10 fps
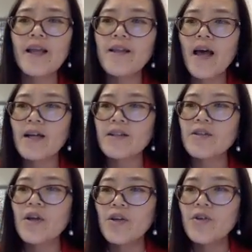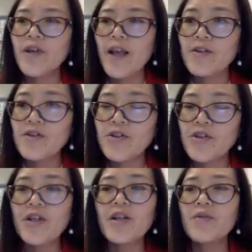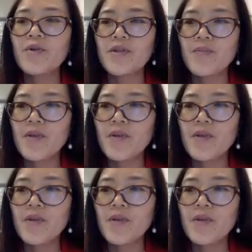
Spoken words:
is that you can share with